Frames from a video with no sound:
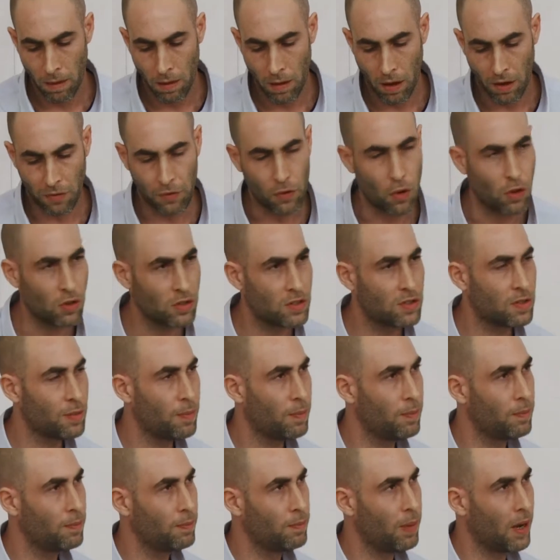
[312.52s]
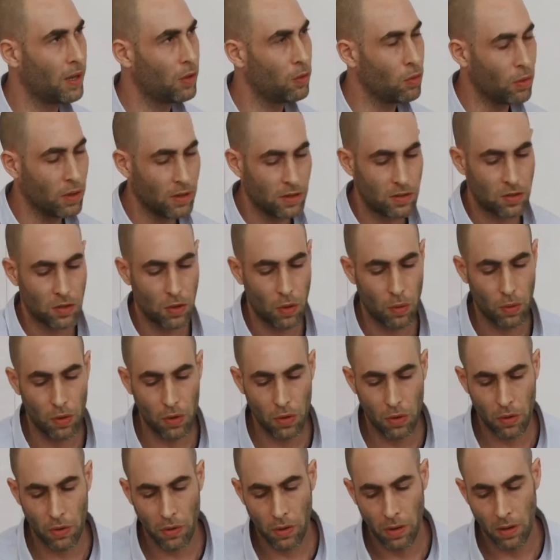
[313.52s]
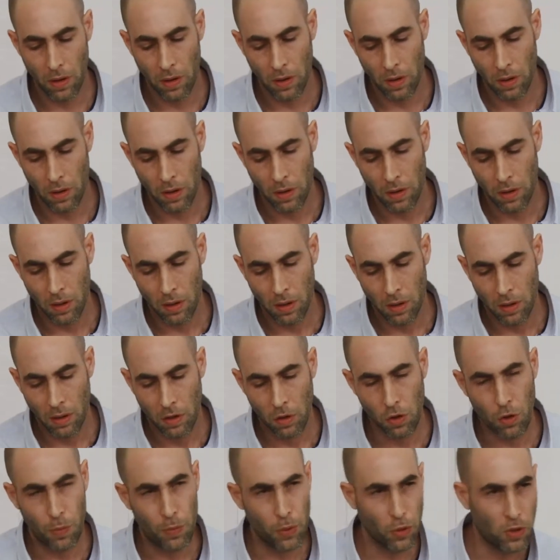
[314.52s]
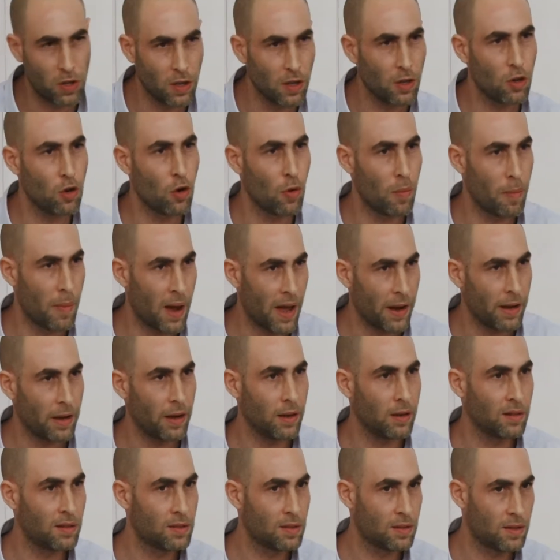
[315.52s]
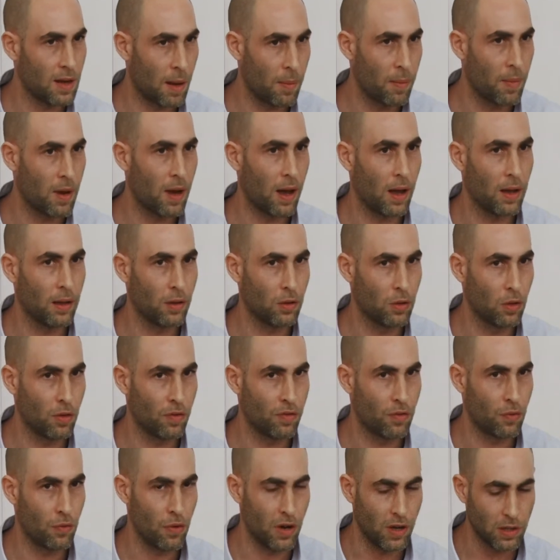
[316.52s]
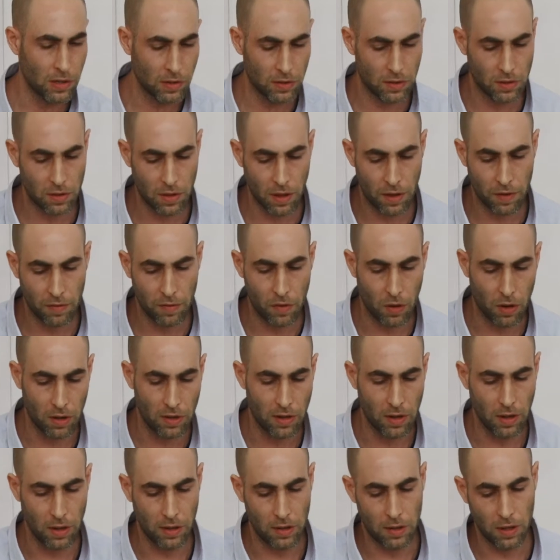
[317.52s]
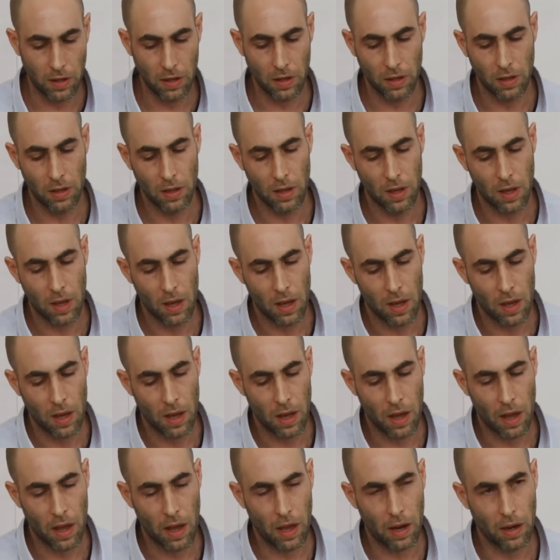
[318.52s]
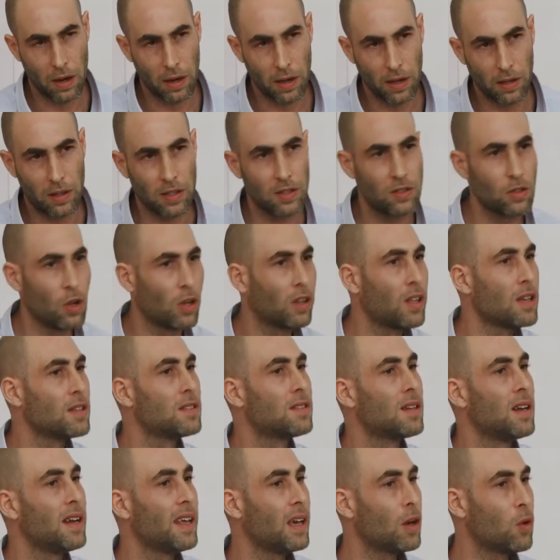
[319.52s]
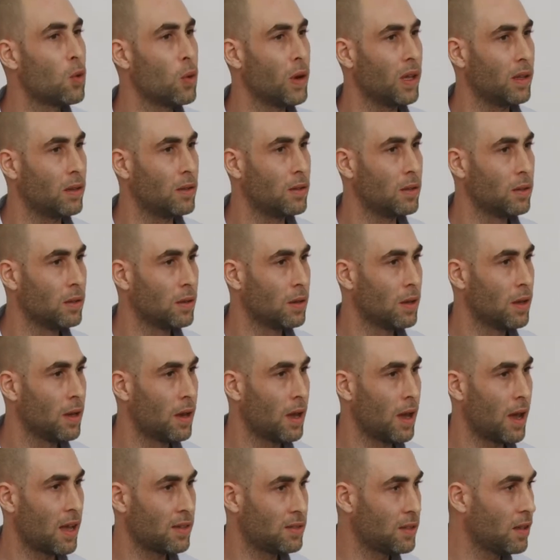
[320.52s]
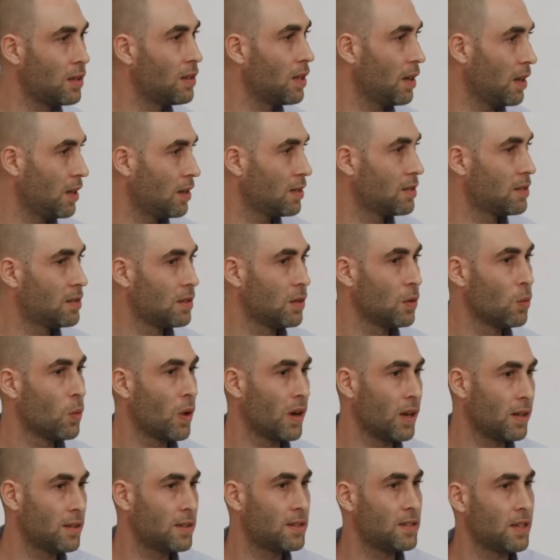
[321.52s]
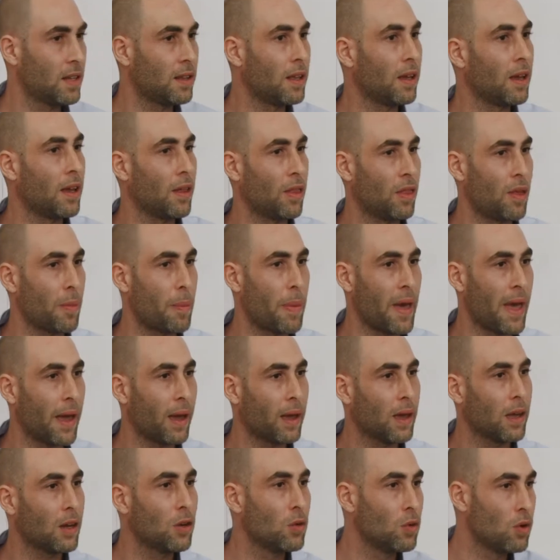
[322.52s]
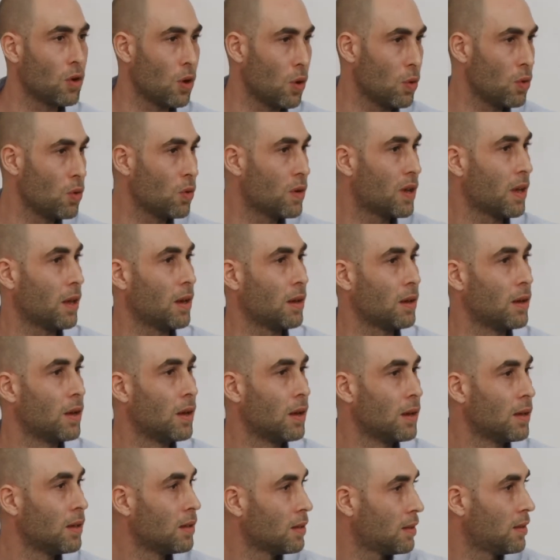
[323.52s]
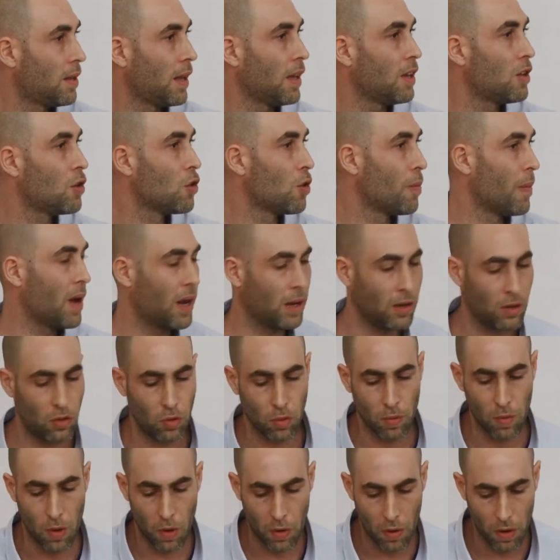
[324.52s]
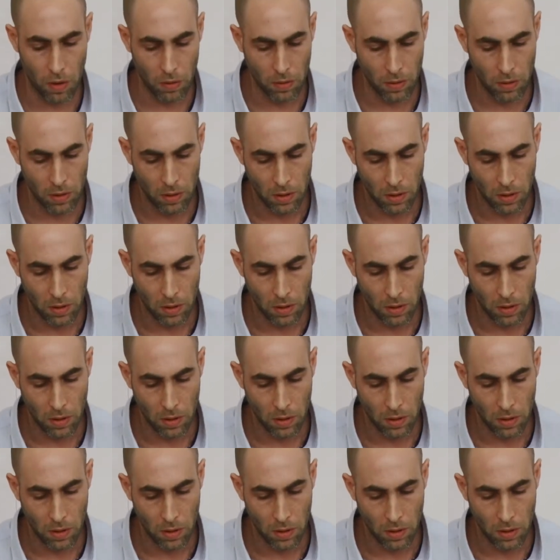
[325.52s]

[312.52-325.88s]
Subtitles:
Of course, by doing so, you're putting your money in some kind of risk and volatility, and it is not as liquid as it is when it's sitting in the bank and you can take your money tomorrow.